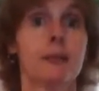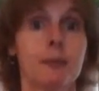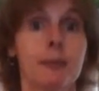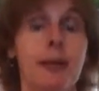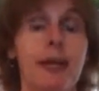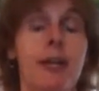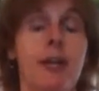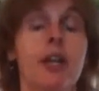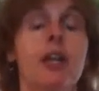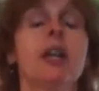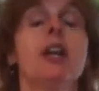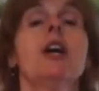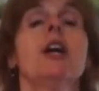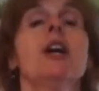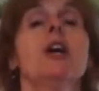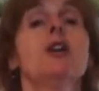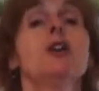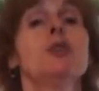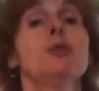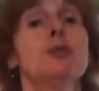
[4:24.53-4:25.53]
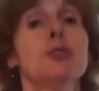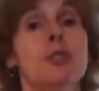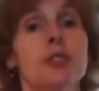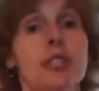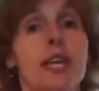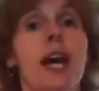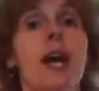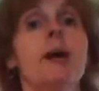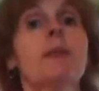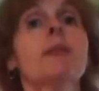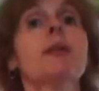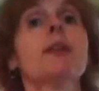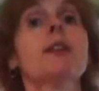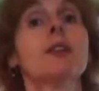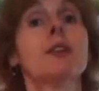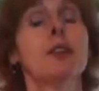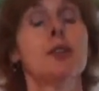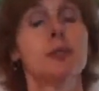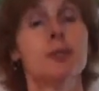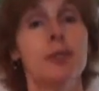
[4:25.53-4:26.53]
better, you stop
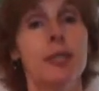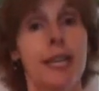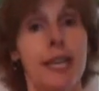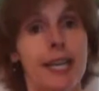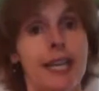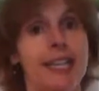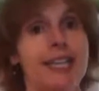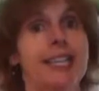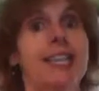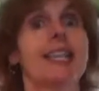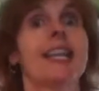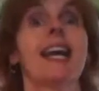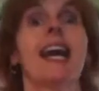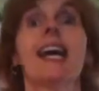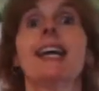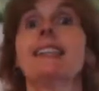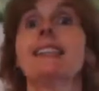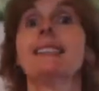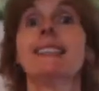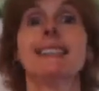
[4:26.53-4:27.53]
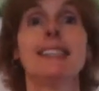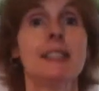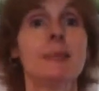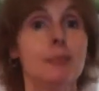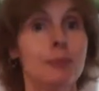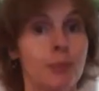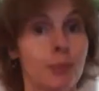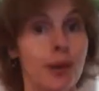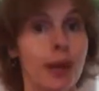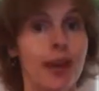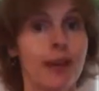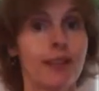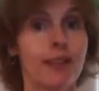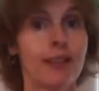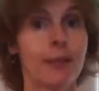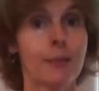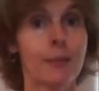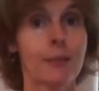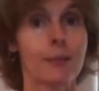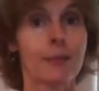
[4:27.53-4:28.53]
and you take in a nice deep breath
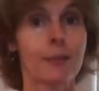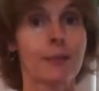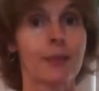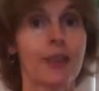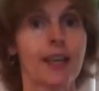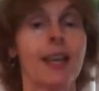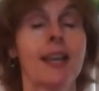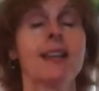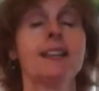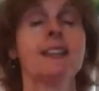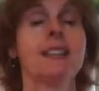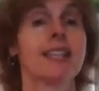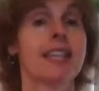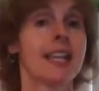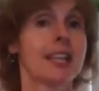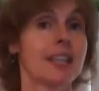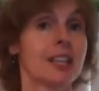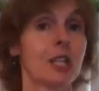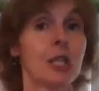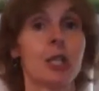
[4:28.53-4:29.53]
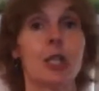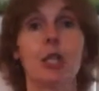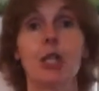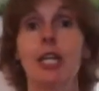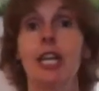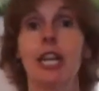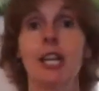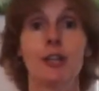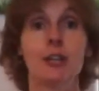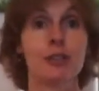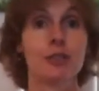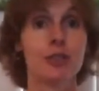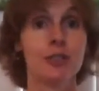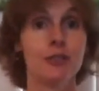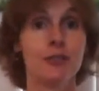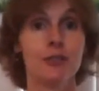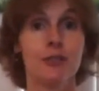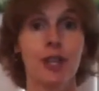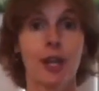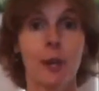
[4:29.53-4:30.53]
to get the good
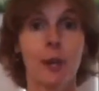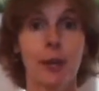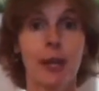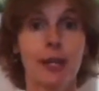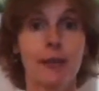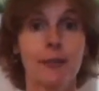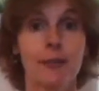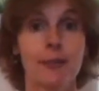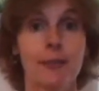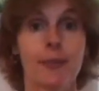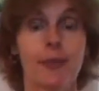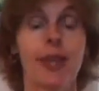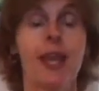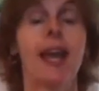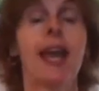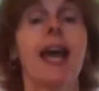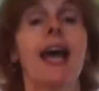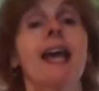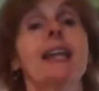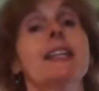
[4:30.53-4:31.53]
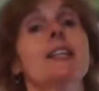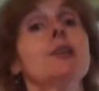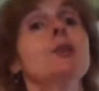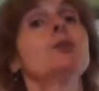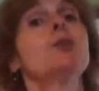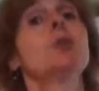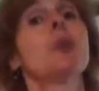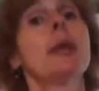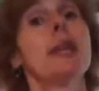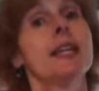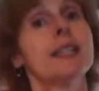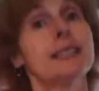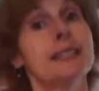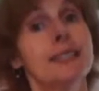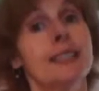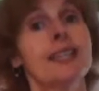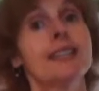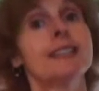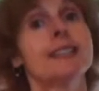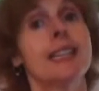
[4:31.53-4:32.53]
energy flowing. And you
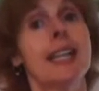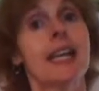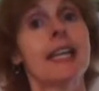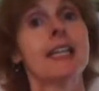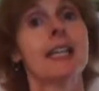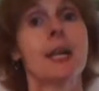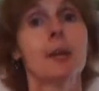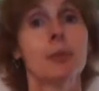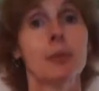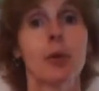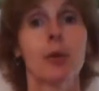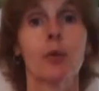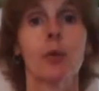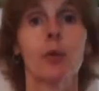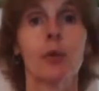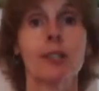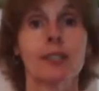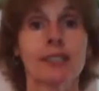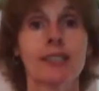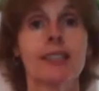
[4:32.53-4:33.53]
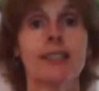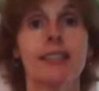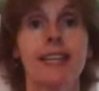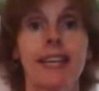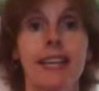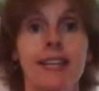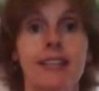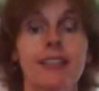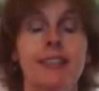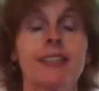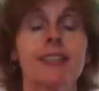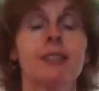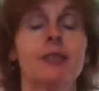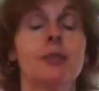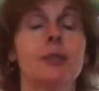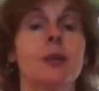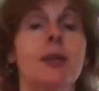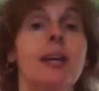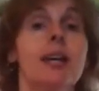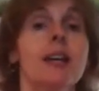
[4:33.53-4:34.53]
reassess that number 1 to 10
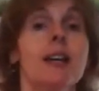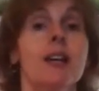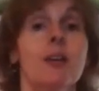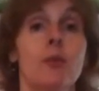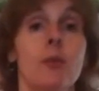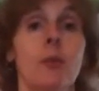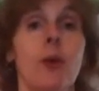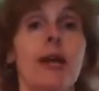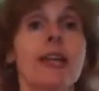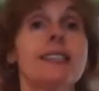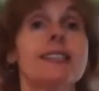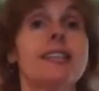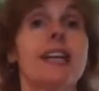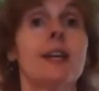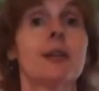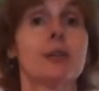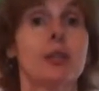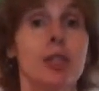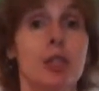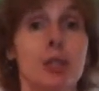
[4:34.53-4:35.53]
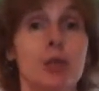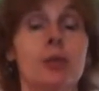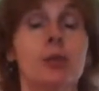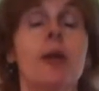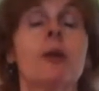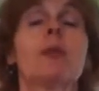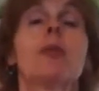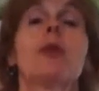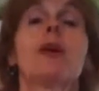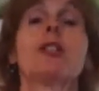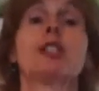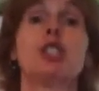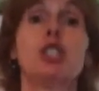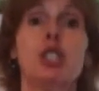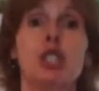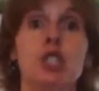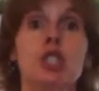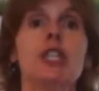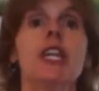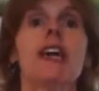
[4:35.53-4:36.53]
to write down the new number. It
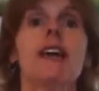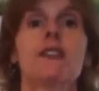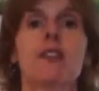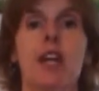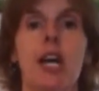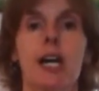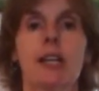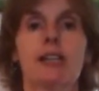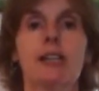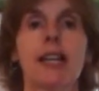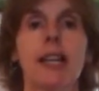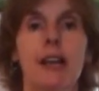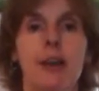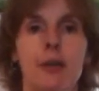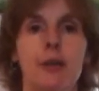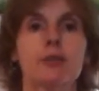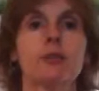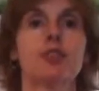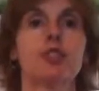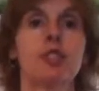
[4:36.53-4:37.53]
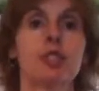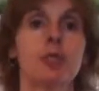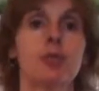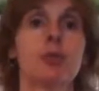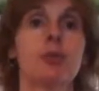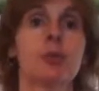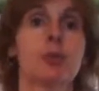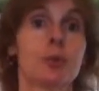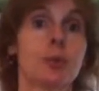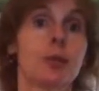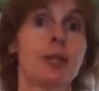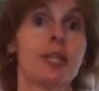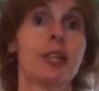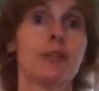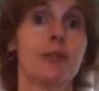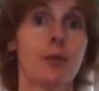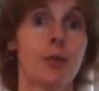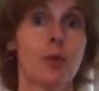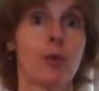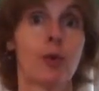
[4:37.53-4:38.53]
should have gone down 2,
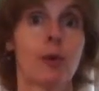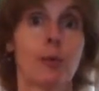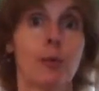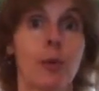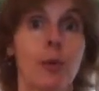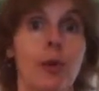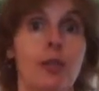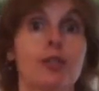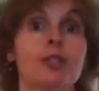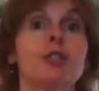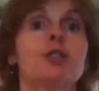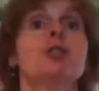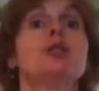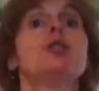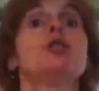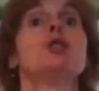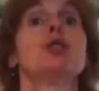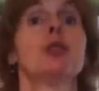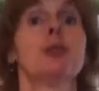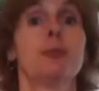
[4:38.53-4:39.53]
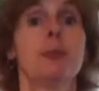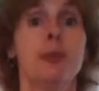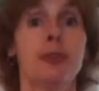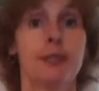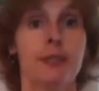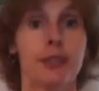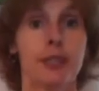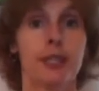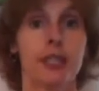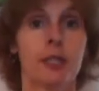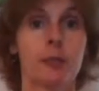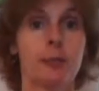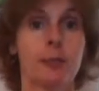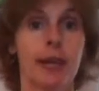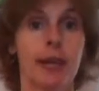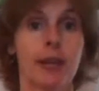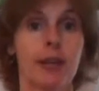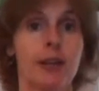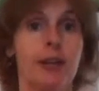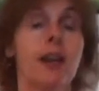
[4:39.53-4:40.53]
3, 4 points. You should be feeling
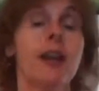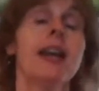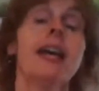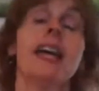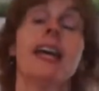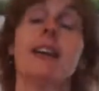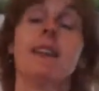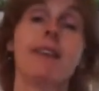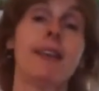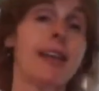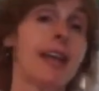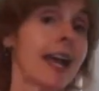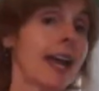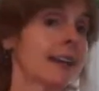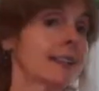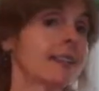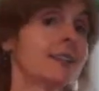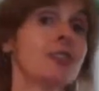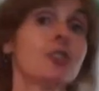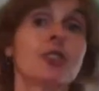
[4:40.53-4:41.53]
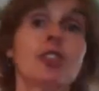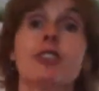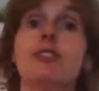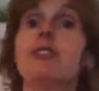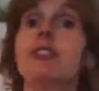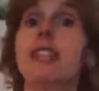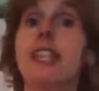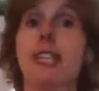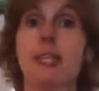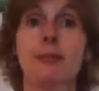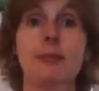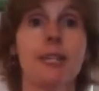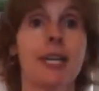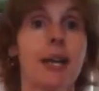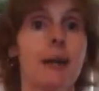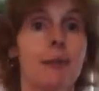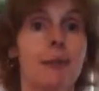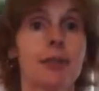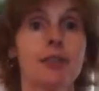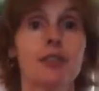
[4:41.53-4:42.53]
better. If it hasn't, just keep
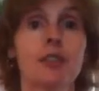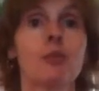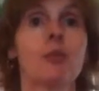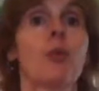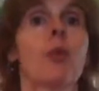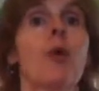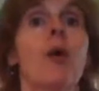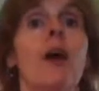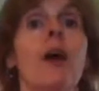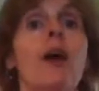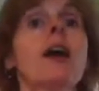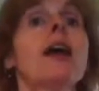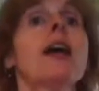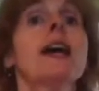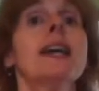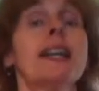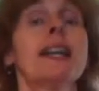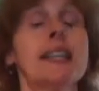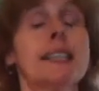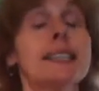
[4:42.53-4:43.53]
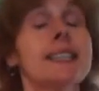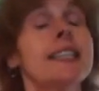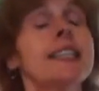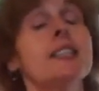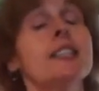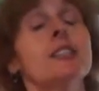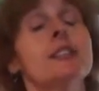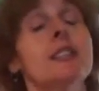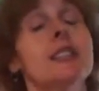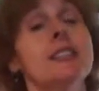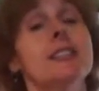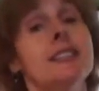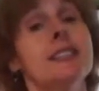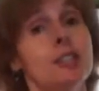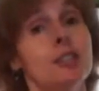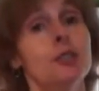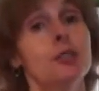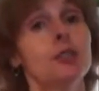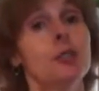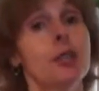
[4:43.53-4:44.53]
tapping some more.
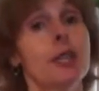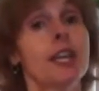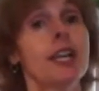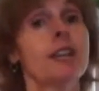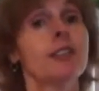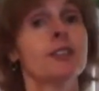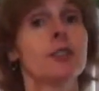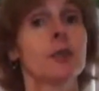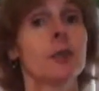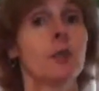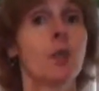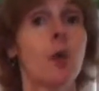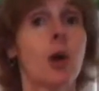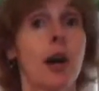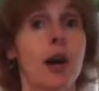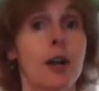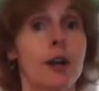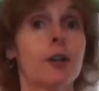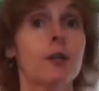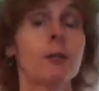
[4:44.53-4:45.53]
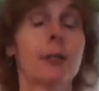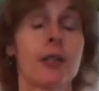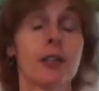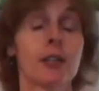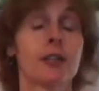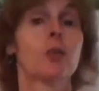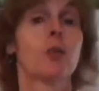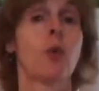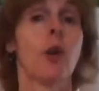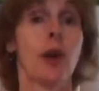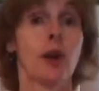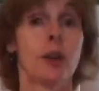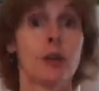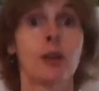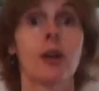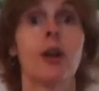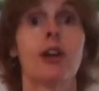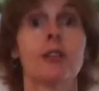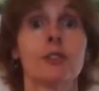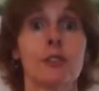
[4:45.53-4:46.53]
Consider drinking some water, because
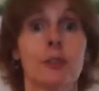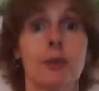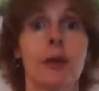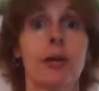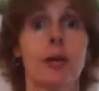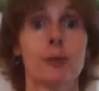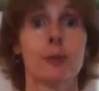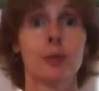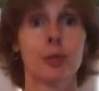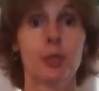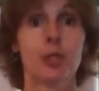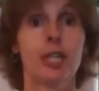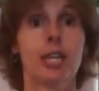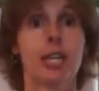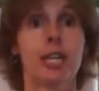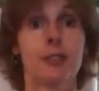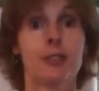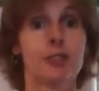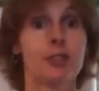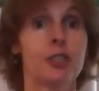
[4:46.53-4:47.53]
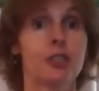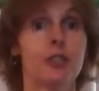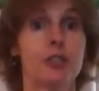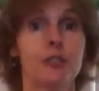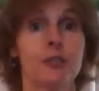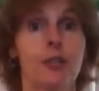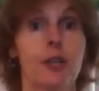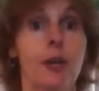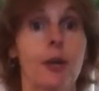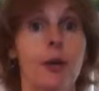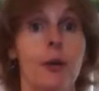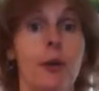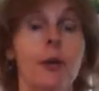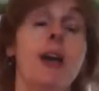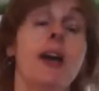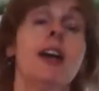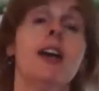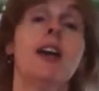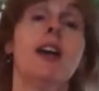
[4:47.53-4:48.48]
water also helps good energy to flow.